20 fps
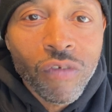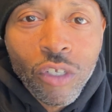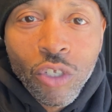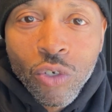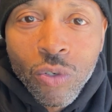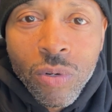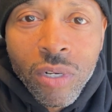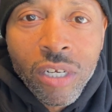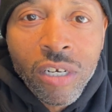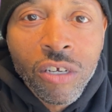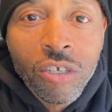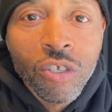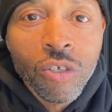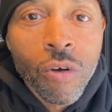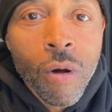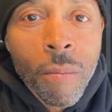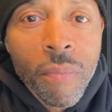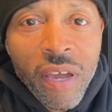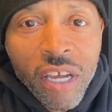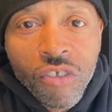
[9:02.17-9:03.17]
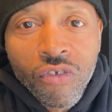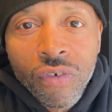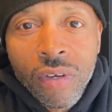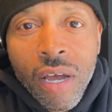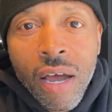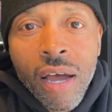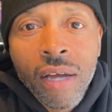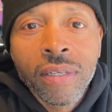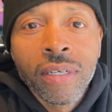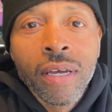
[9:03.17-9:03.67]
joining us on
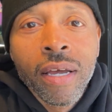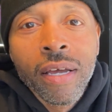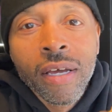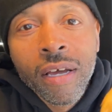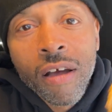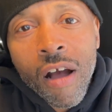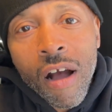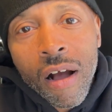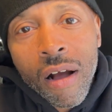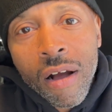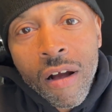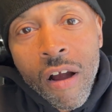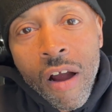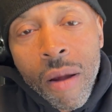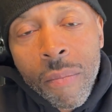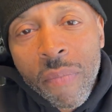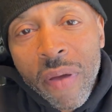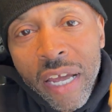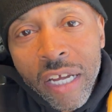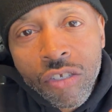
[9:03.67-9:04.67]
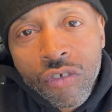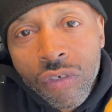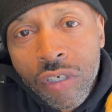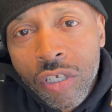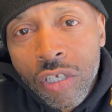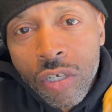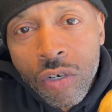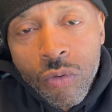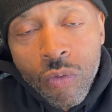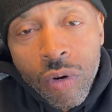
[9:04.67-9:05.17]
Patreon. Our patrons
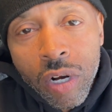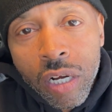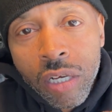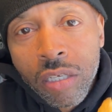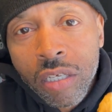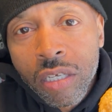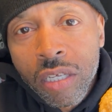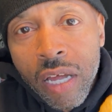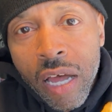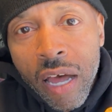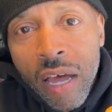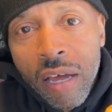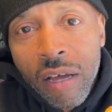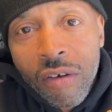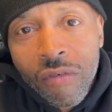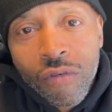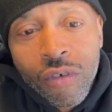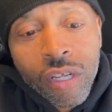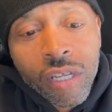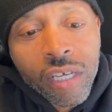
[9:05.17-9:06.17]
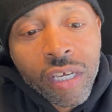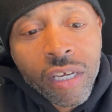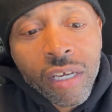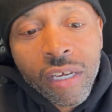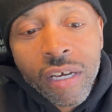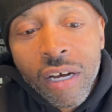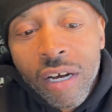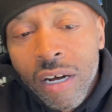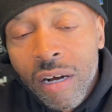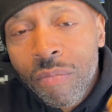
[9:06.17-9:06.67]
are the ones that really
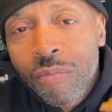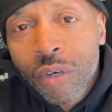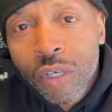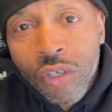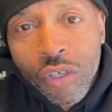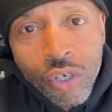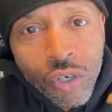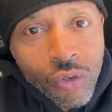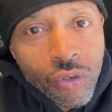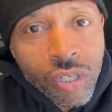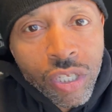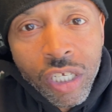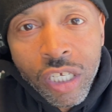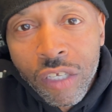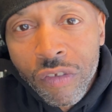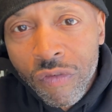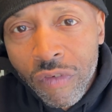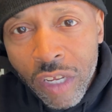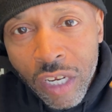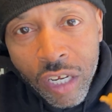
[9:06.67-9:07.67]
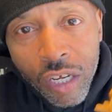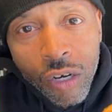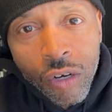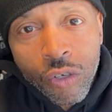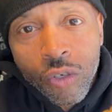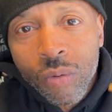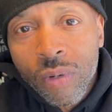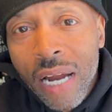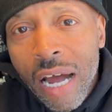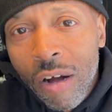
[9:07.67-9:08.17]
produce these
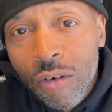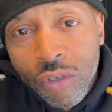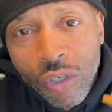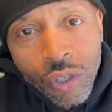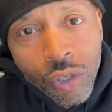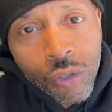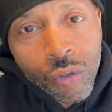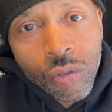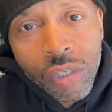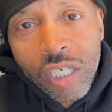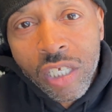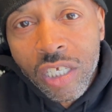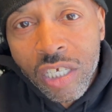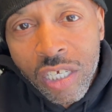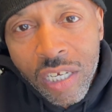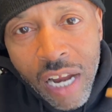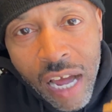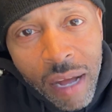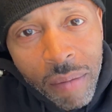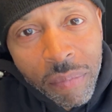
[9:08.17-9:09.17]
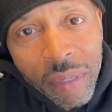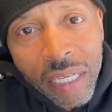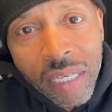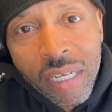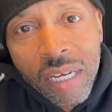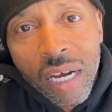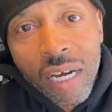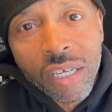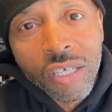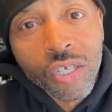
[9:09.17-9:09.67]
videos. Without you, this could not be
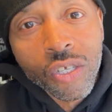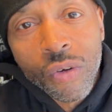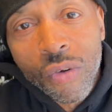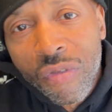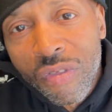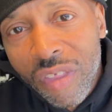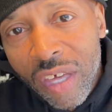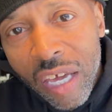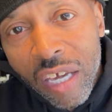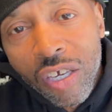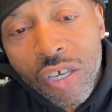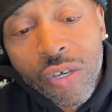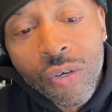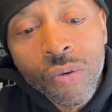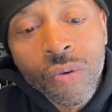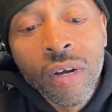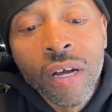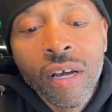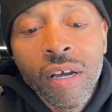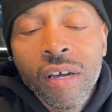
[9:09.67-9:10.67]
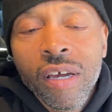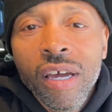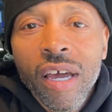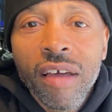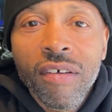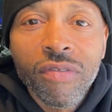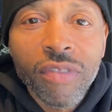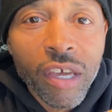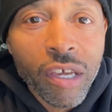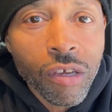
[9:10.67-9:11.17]
done. So thank you.
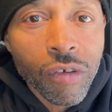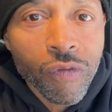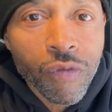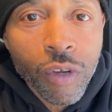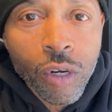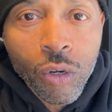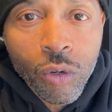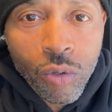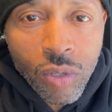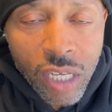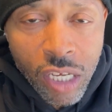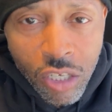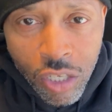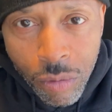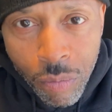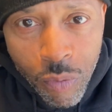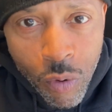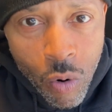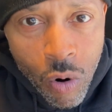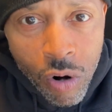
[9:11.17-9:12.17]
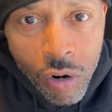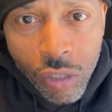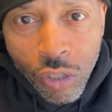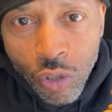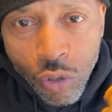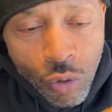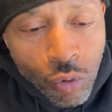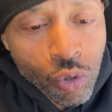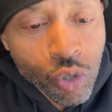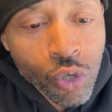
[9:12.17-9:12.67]
And thank you for those that support on
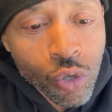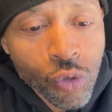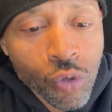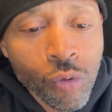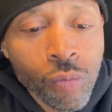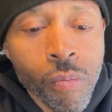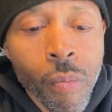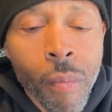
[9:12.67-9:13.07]
YouTube.